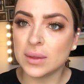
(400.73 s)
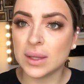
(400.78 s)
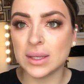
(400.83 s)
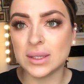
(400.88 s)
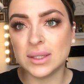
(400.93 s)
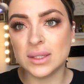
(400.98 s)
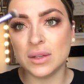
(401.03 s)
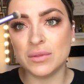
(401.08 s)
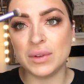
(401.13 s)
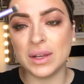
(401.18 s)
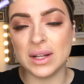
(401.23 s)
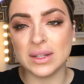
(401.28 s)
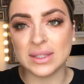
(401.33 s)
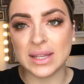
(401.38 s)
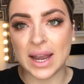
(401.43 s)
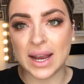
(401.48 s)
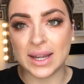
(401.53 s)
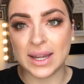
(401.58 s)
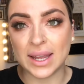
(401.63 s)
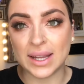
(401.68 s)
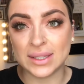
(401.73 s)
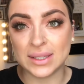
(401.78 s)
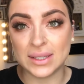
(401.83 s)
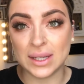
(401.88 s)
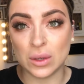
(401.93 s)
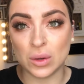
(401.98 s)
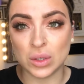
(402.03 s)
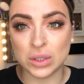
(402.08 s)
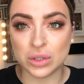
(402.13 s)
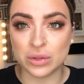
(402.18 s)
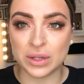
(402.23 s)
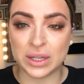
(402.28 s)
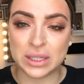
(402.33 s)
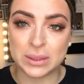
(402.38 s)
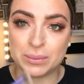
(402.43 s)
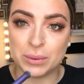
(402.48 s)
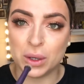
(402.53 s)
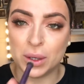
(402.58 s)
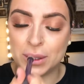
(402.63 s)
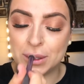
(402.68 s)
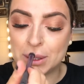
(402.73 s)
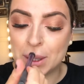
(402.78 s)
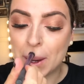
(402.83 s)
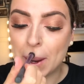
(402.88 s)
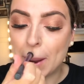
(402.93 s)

This is the Real Techniques Deluxe Crease Brush.